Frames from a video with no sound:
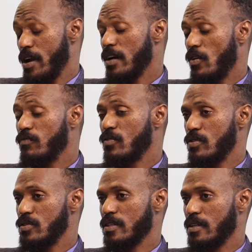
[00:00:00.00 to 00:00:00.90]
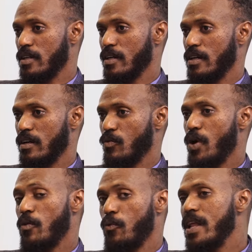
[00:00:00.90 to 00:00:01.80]
Uh, of course, we
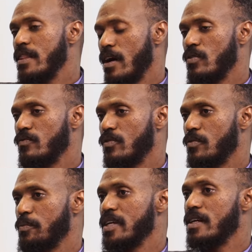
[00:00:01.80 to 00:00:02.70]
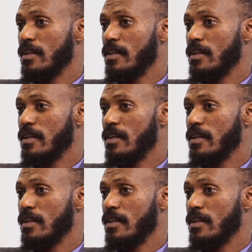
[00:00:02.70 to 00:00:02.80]
are well known for being